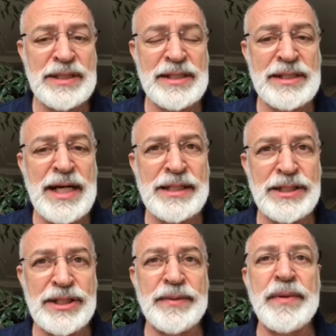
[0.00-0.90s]
this
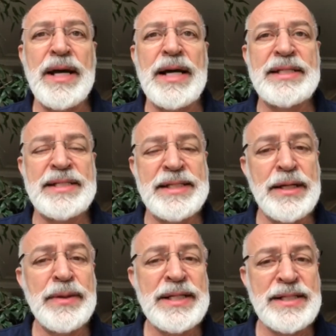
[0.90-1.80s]
strategy,
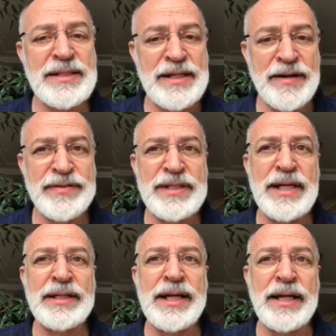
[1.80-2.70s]
Adisseo has a service
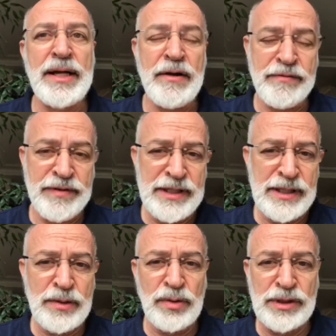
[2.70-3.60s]
that can
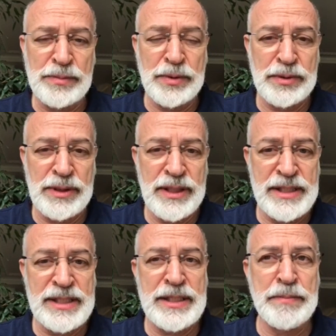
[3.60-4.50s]
further contribute.
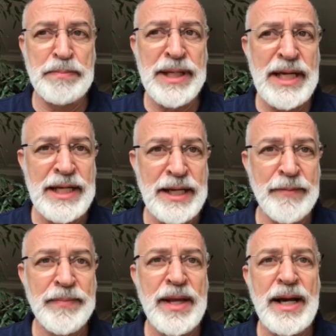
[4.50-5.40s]
It's the PNE,
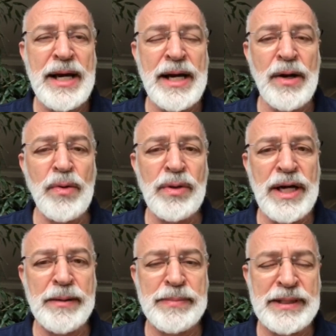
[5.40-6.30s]
an uh,
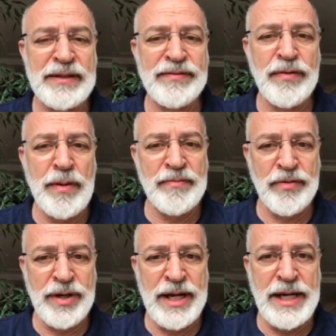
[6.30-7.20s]
online platform
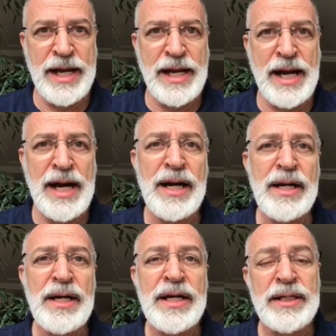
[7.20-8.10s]
for NIR
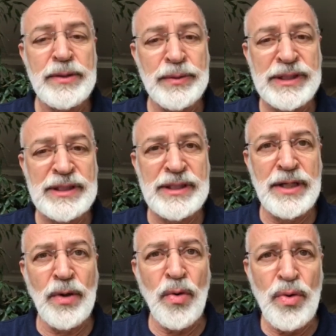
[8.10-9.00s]
which is
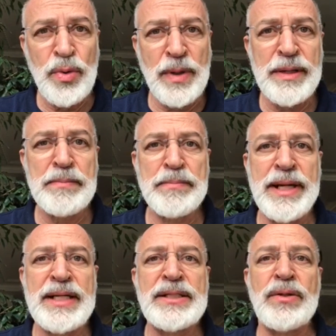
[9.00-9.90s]
the only one
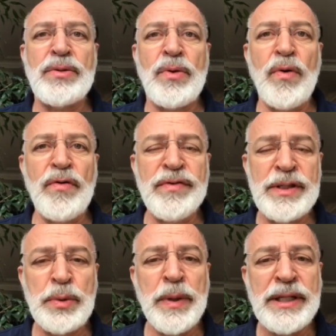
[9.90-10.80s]
based on
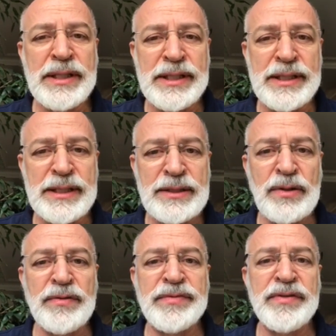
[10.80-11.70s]
over 20 years
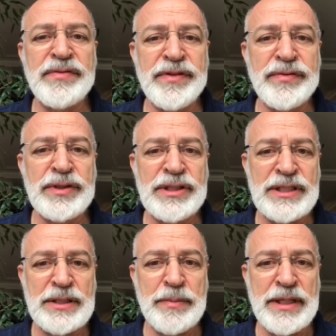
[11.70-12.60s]
of in vivo
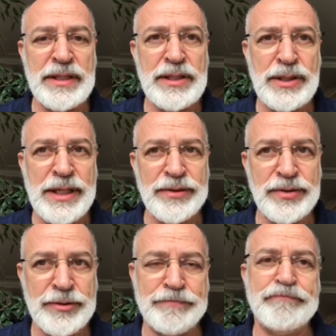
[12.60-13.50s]
digestibility
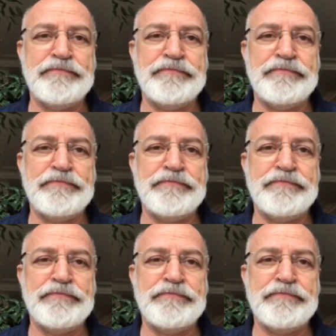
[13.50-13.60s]
trials.